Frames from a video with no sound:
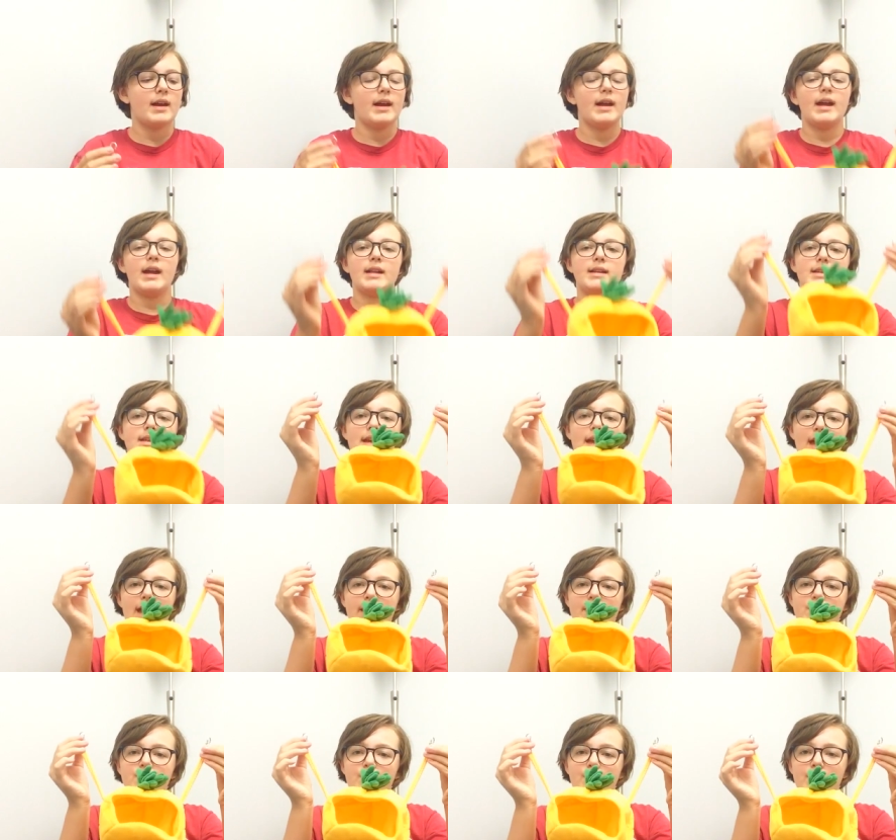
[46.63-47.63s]
and it
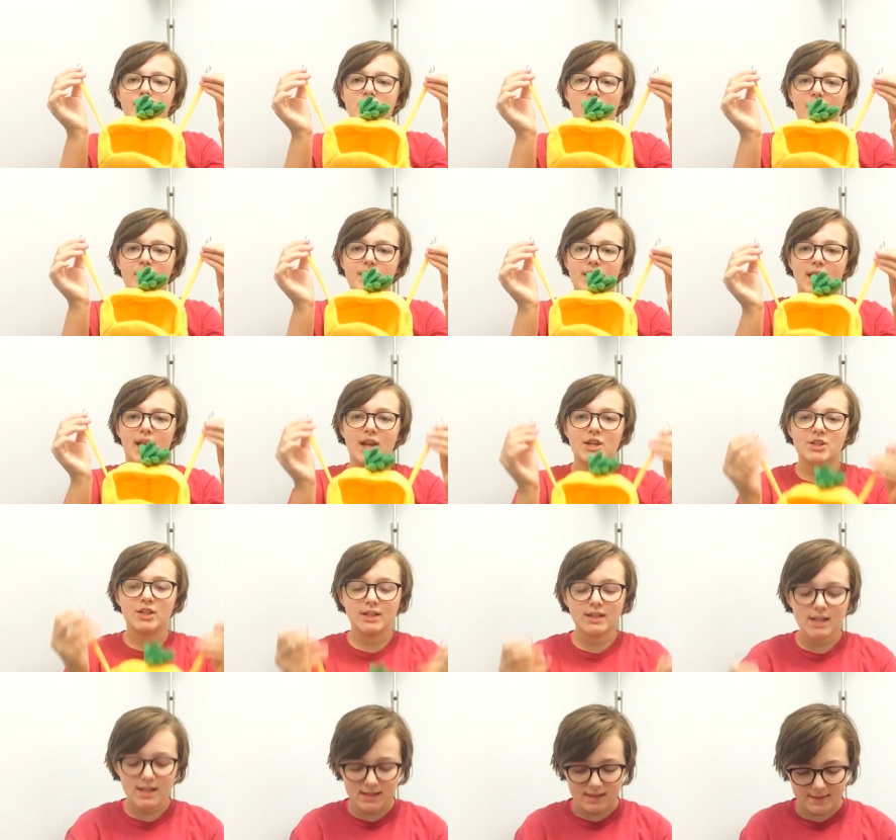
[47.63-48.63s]
hangs from the top of the cage
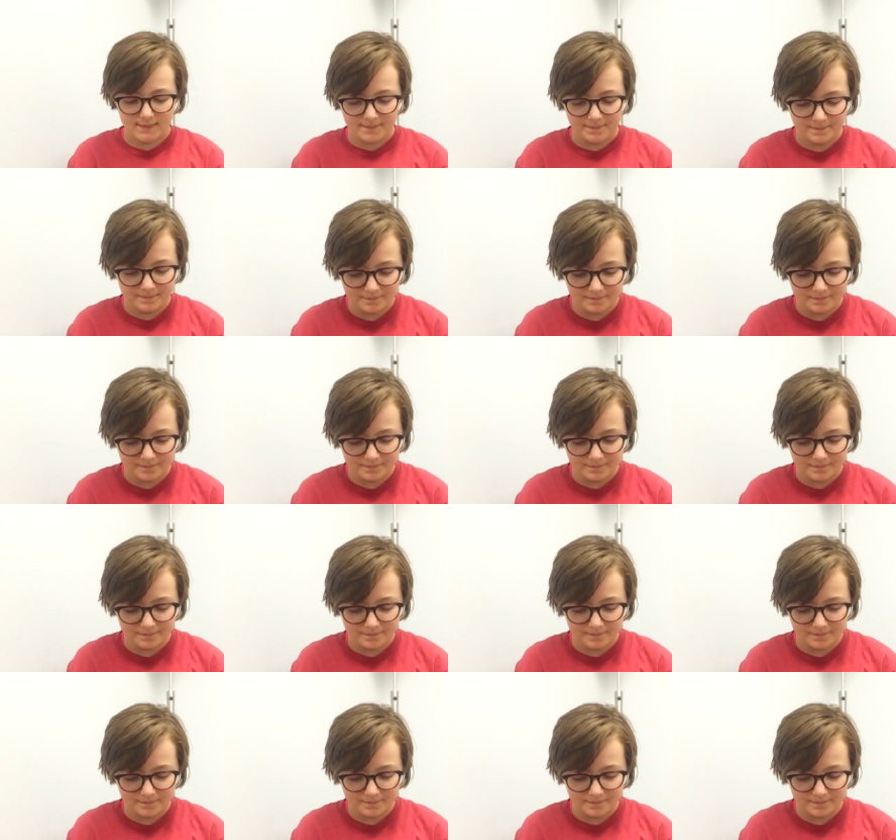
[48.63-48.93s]
like this.